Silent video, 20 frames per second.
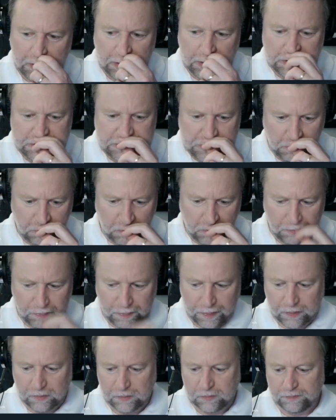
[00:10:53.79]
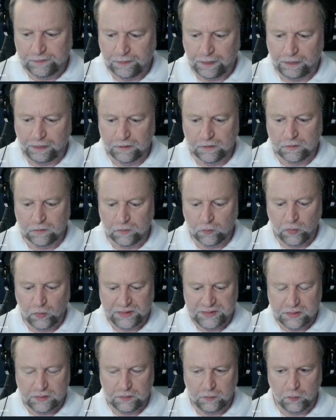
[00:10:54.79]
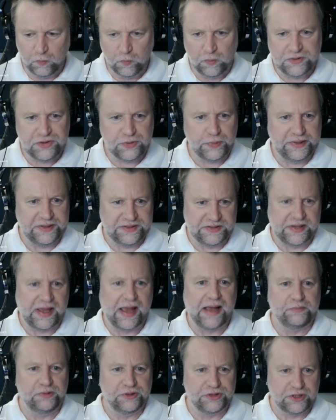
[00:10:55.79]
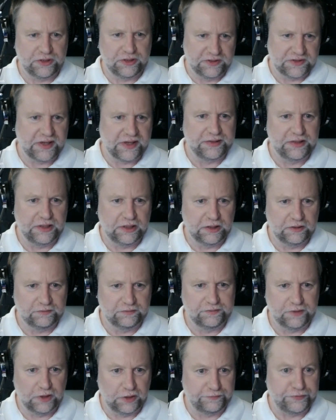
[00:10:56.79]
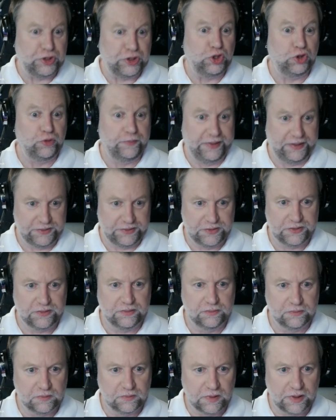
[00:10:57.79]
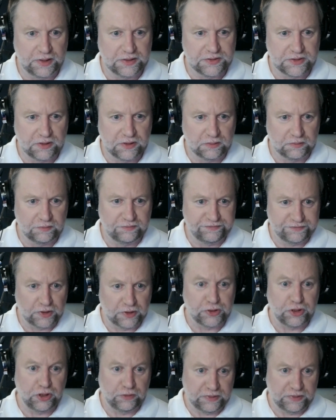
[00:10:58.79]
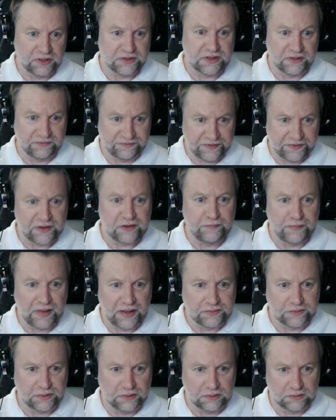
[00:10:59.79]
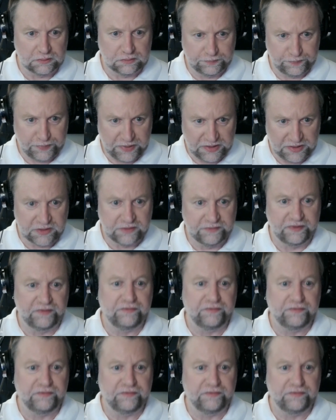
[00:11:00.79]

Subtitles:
So once we establish this idea of qubits, right? So a qubit is the fundamental piece of